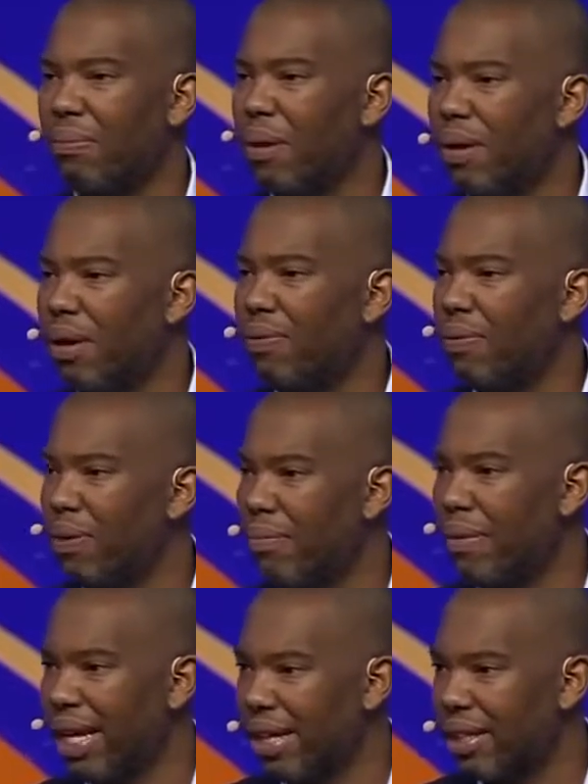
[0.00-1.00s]
ball for a
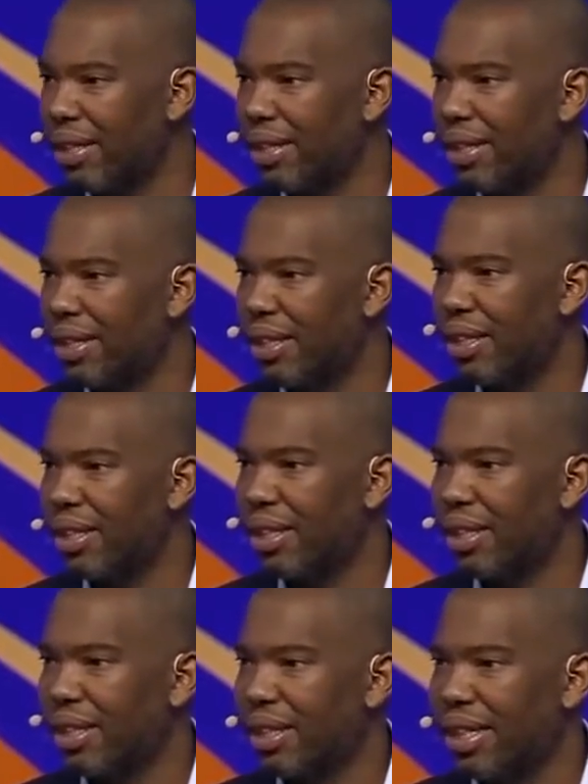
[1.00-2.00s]
minute.
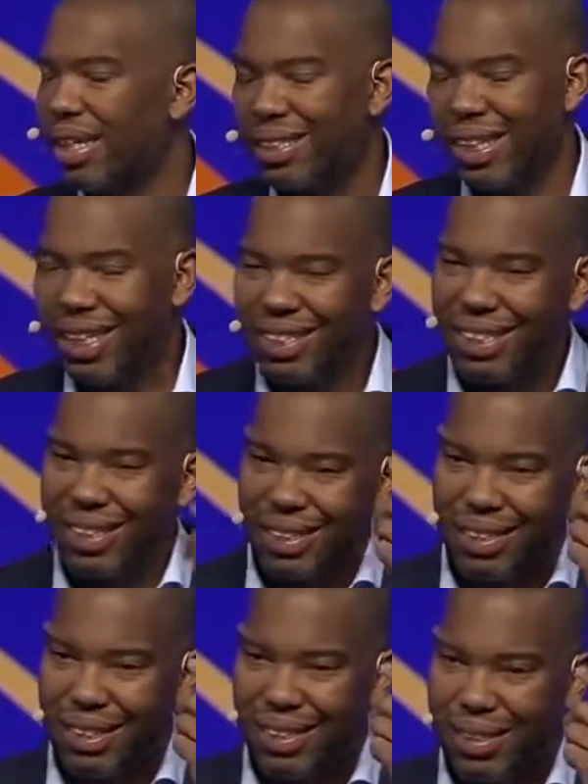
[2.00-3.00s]
It's easy
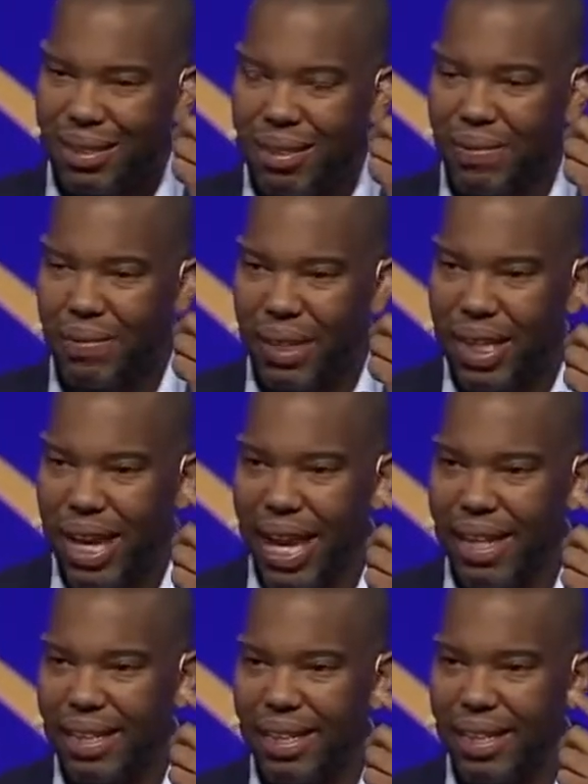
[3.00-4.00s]
to
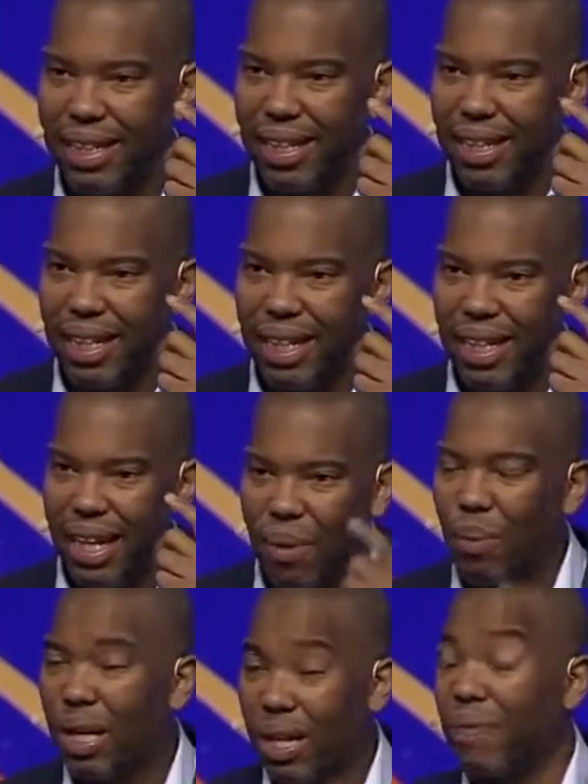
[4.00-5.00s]
forget. And
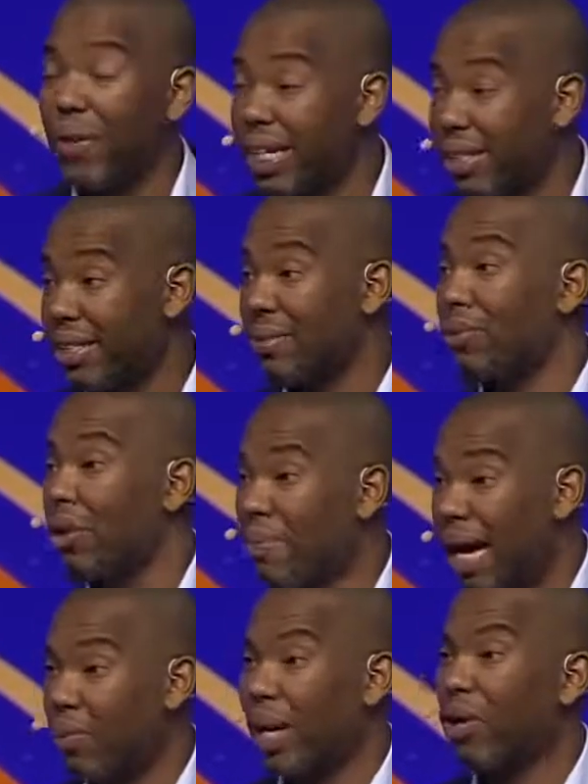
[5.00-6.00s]
we're gonna forget this more,
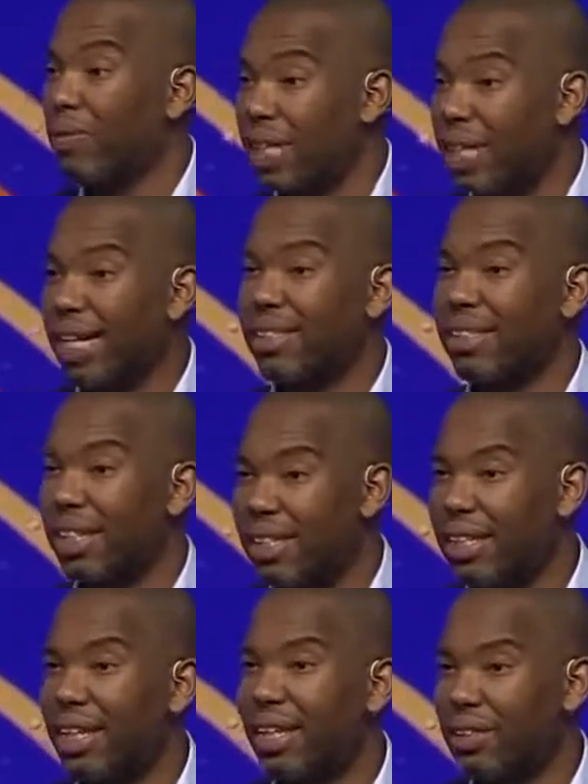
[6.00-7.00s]
by the way, over the next 10
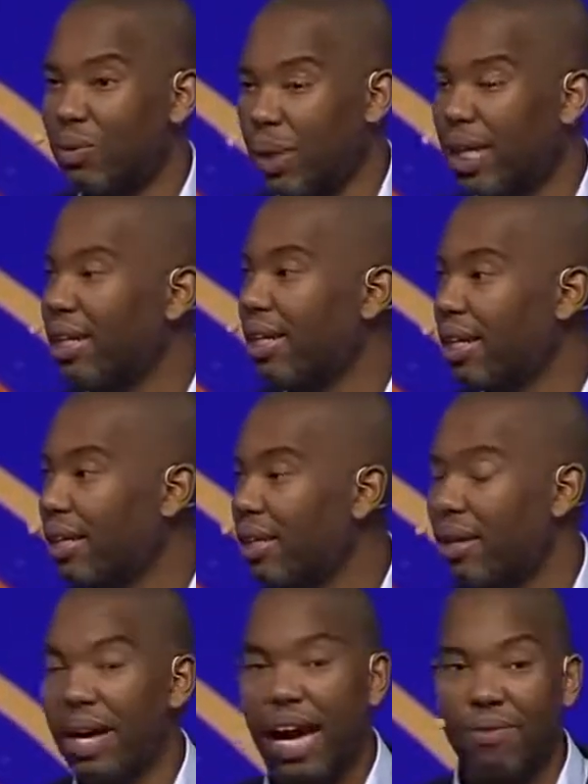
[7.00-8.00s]
years when,
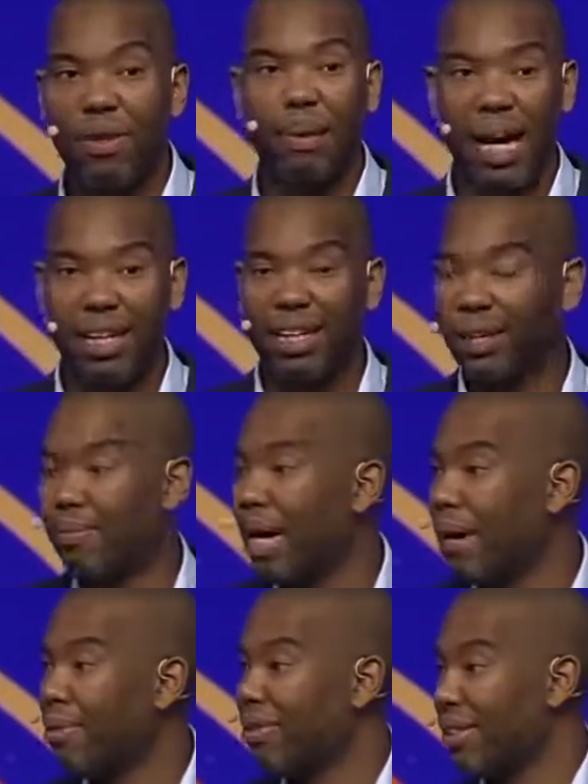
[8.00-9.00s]
everybody and their
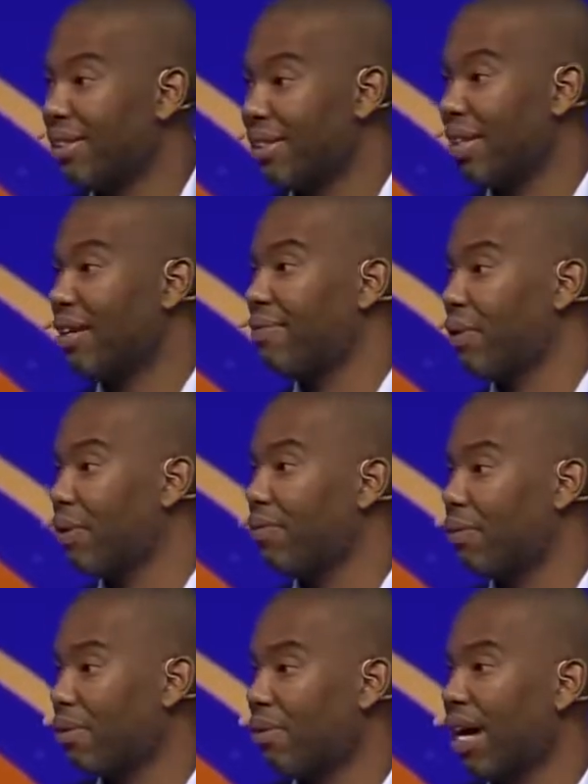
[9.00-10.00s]
mama is gonna say they voted
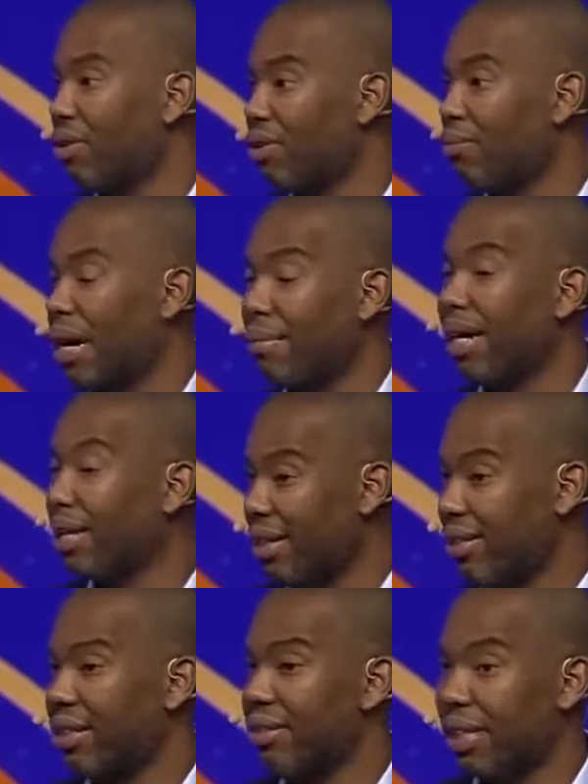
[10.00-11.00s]
for Barack Obama. I
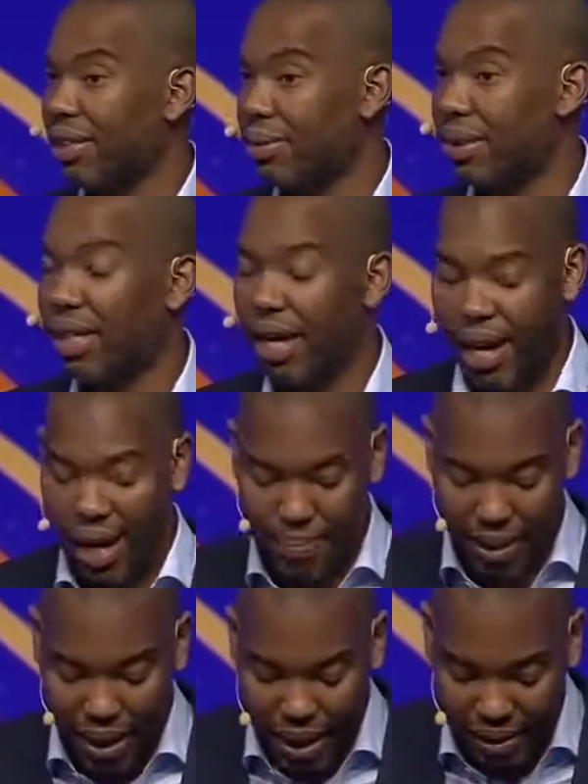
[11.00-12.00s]
guarantee you that's what's gonna
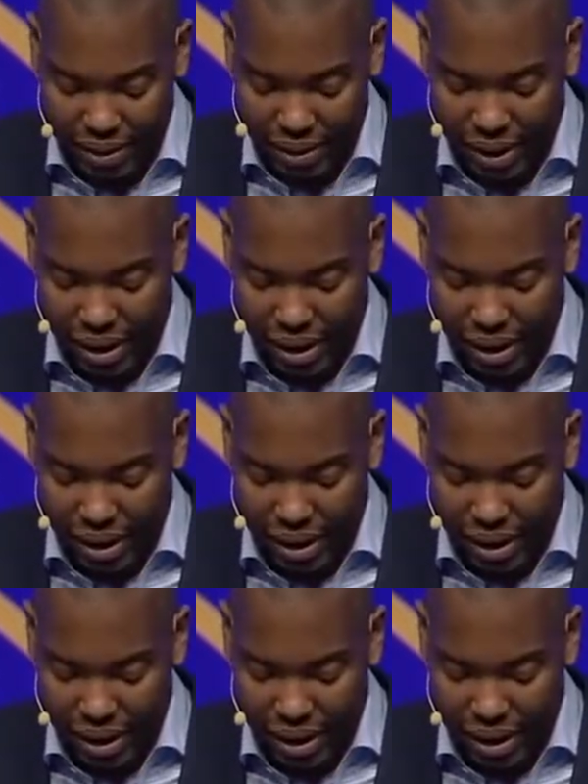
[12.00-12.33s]
happen next.